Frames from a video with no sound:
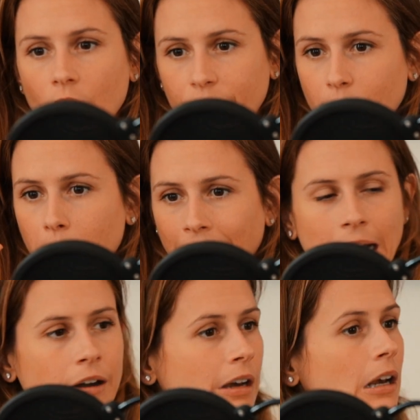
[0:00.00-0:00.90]
from
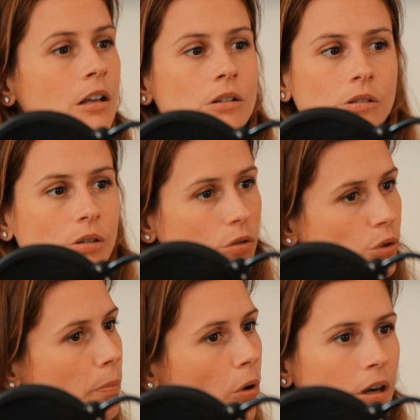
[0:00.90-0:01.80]
ballerinas
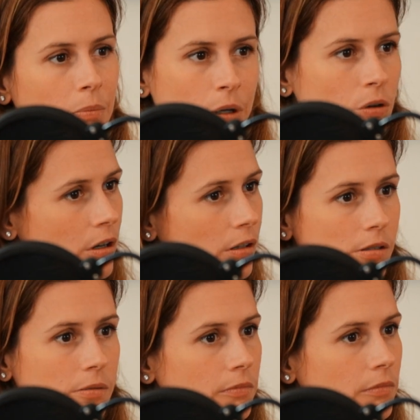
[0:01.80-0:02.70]
to
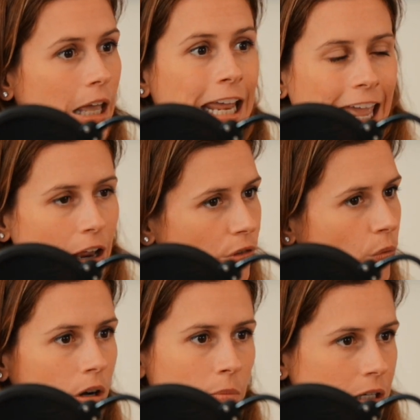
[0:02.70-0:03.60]
bodybuilders and
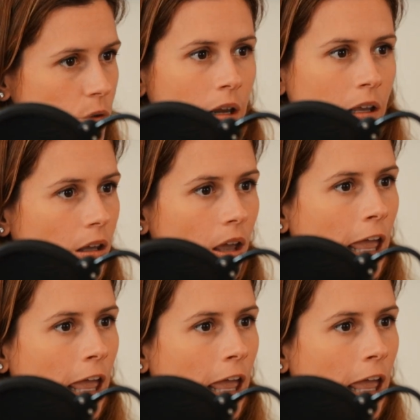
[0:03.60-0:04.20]
everyone in between.